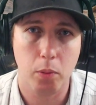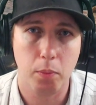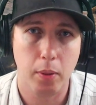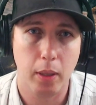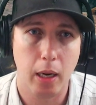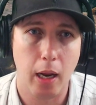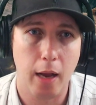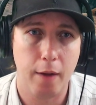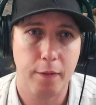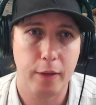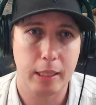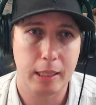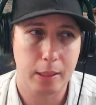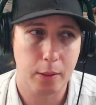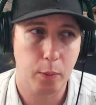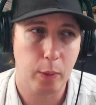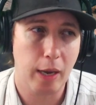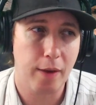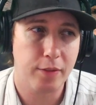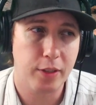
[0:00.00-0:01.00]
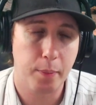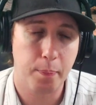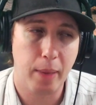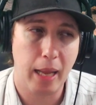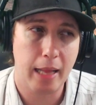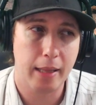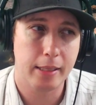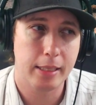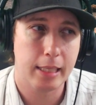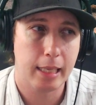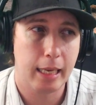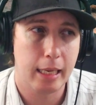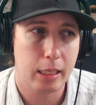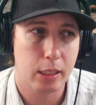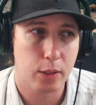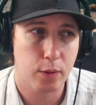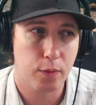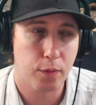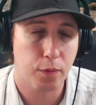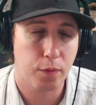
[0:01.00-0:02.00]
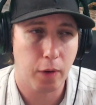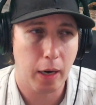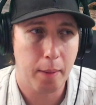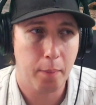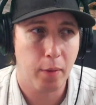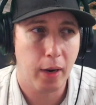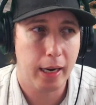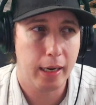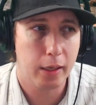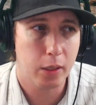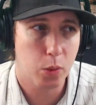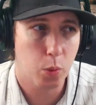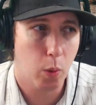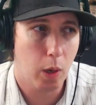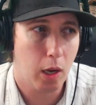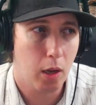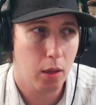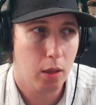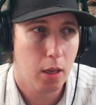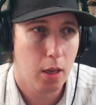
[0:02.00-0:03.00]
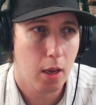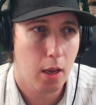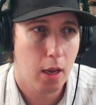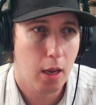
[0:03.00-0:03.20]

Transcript: but obviously we have to balance against frame rate as well.